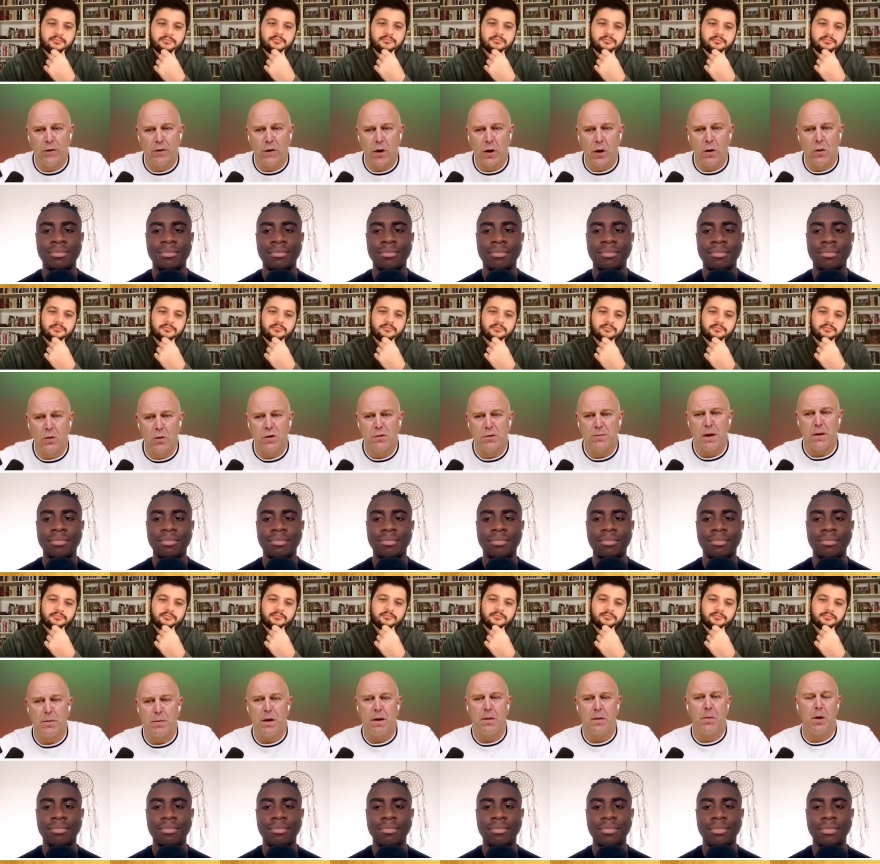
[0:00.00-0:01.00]
Speaker 1: and a half goals,
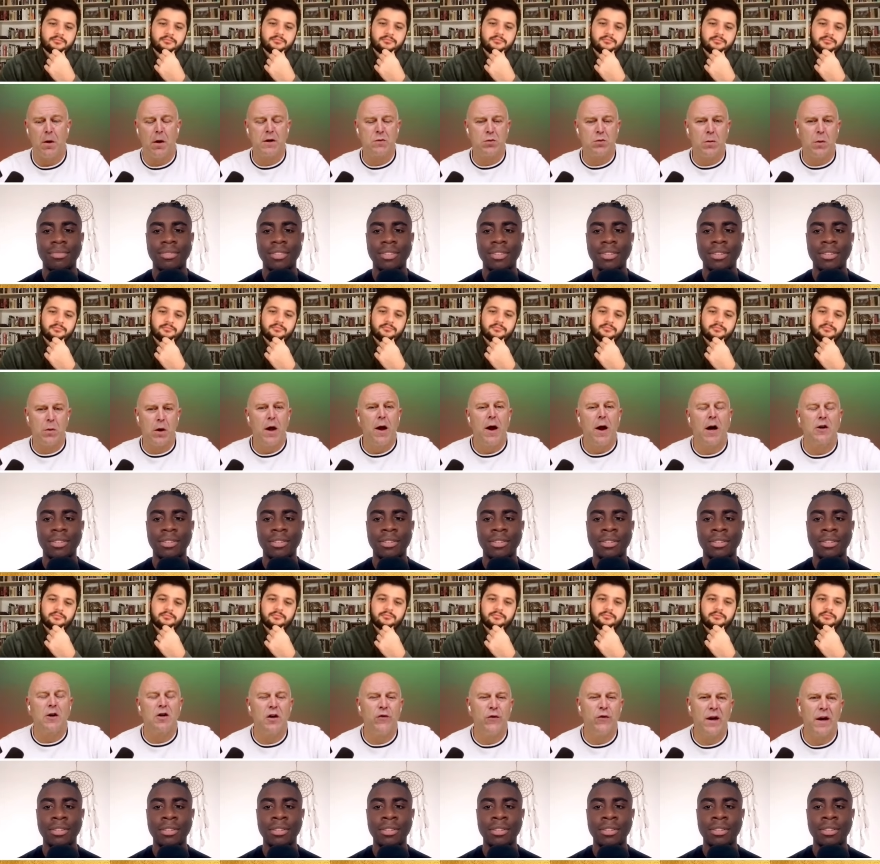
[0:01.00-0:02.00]
maybe at minus one one.
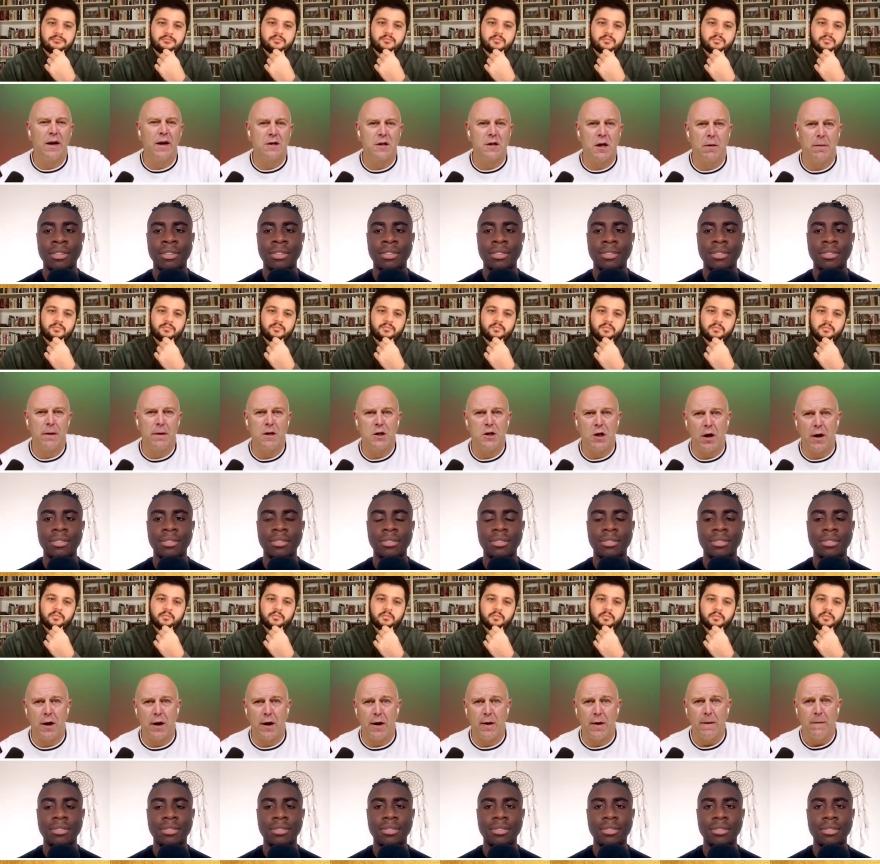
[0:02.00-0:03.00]
I just think it's going to be
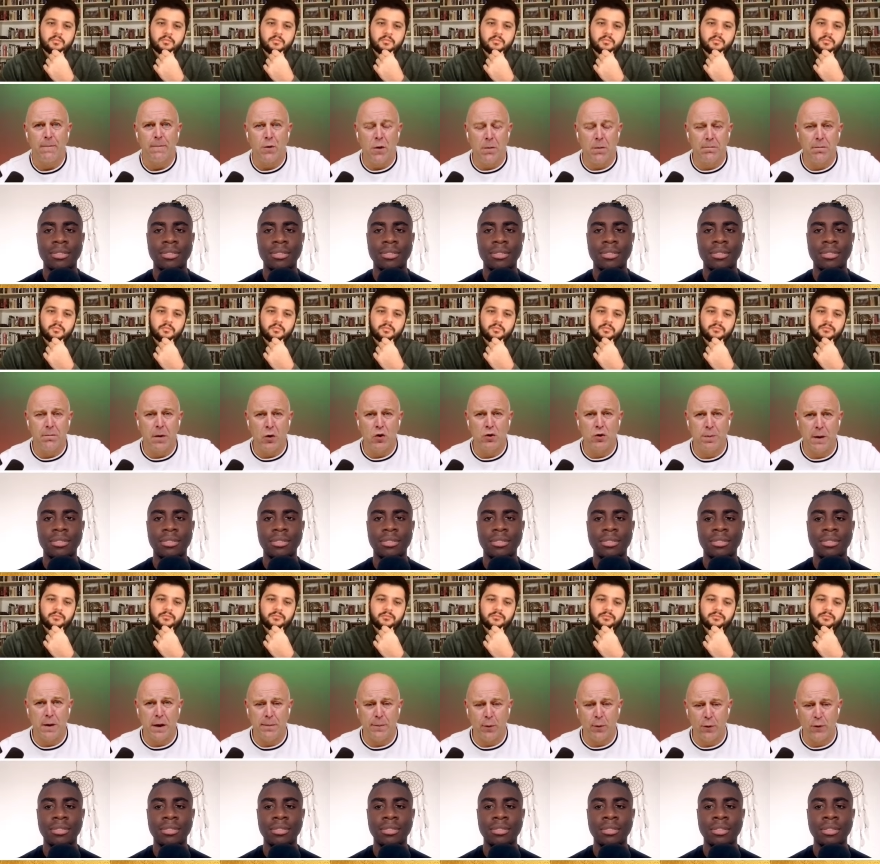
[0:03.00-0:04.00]
tighter than most
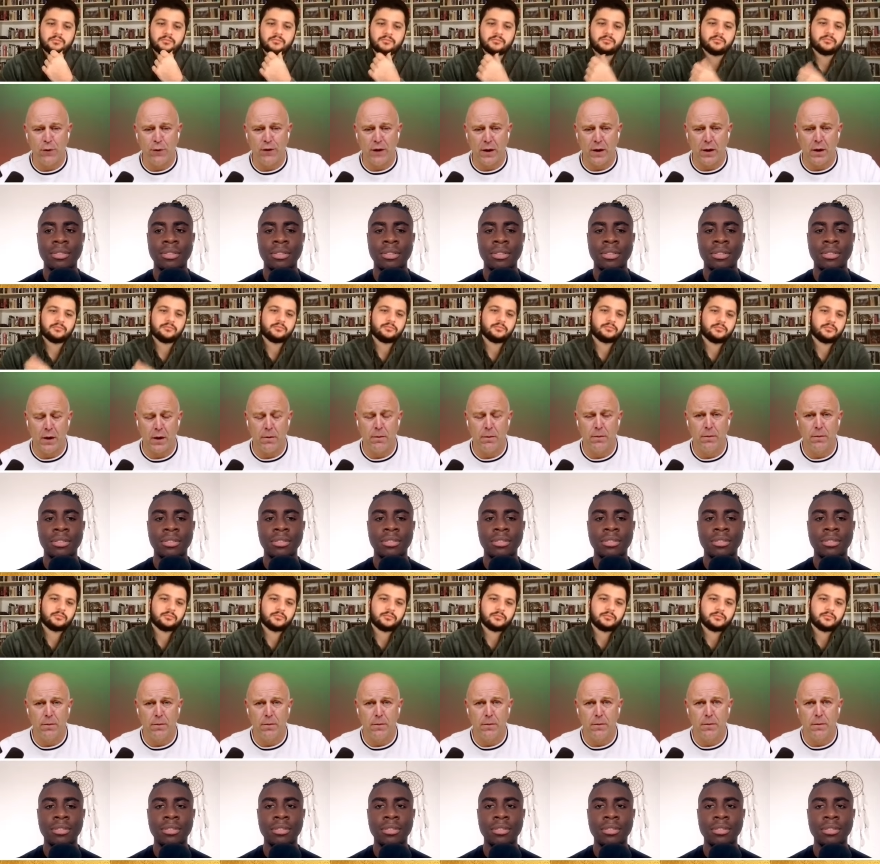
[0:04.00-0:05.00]
people think.
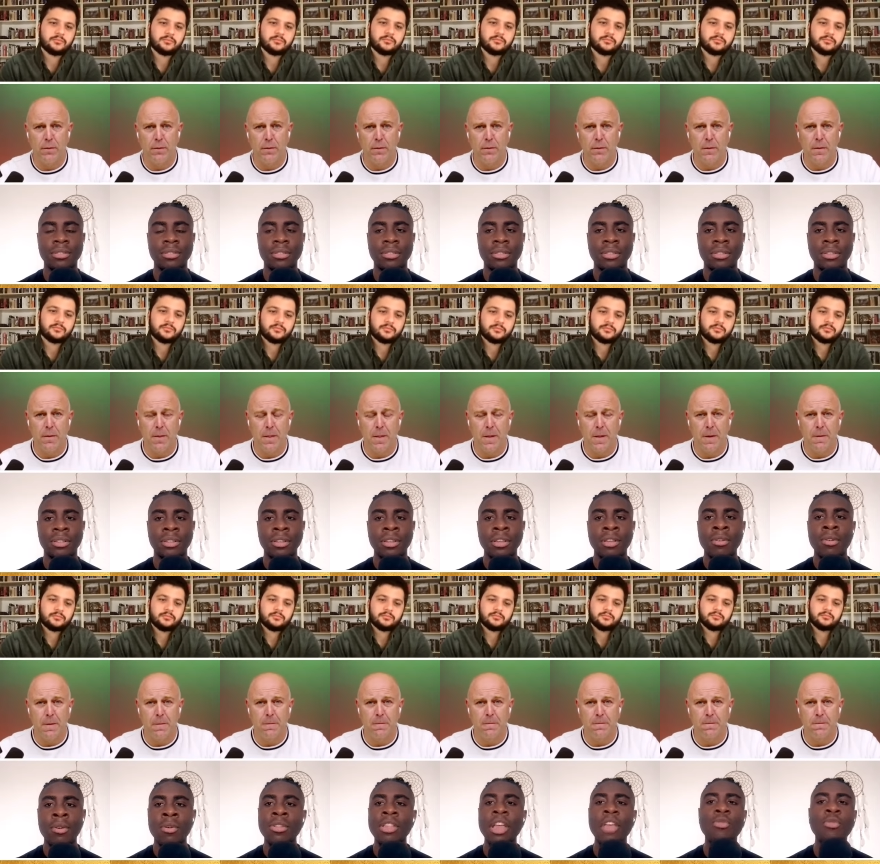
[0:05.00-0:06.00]

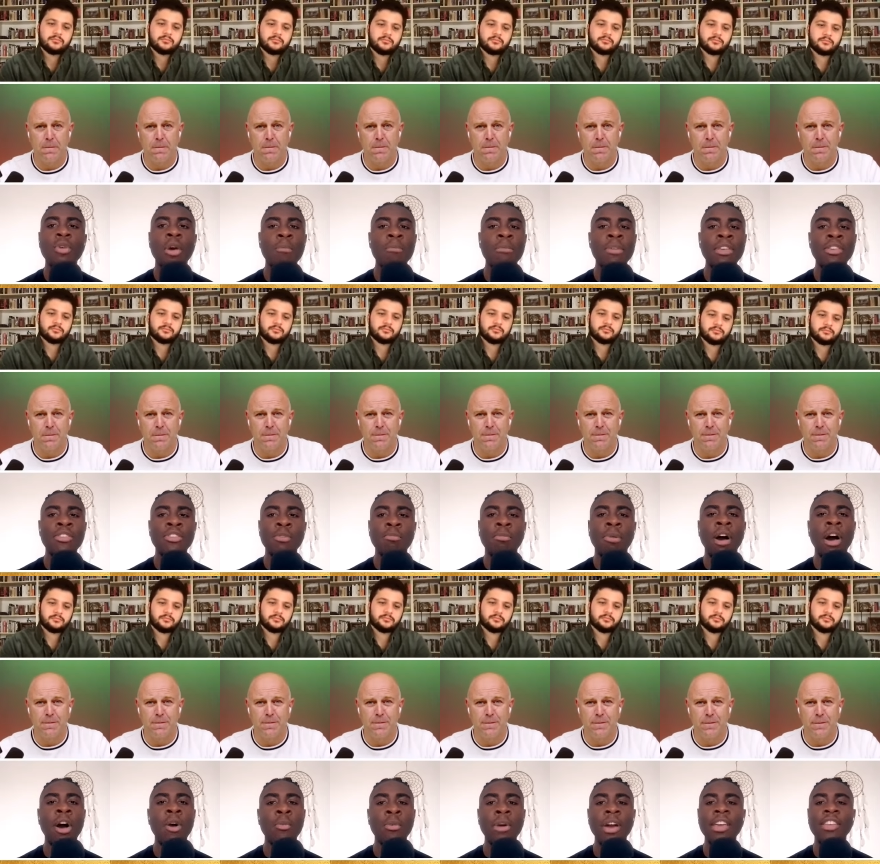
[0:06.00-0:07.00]
Speaker 2: Well, oh, that's where me and you
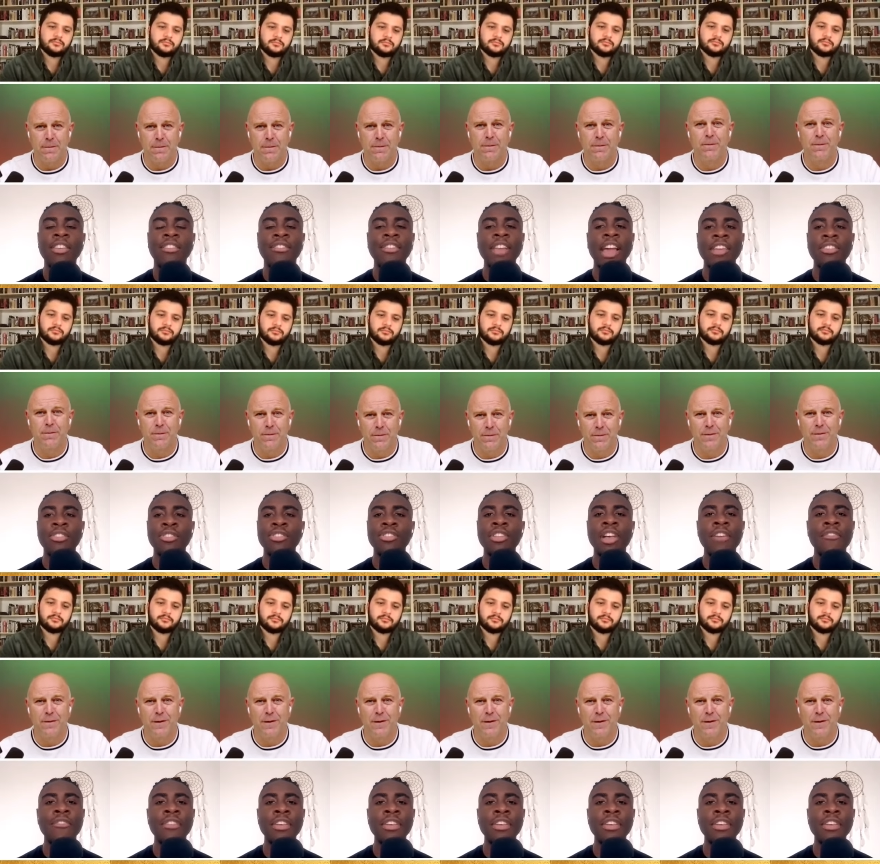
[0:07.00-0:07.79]
part ways, Flash, because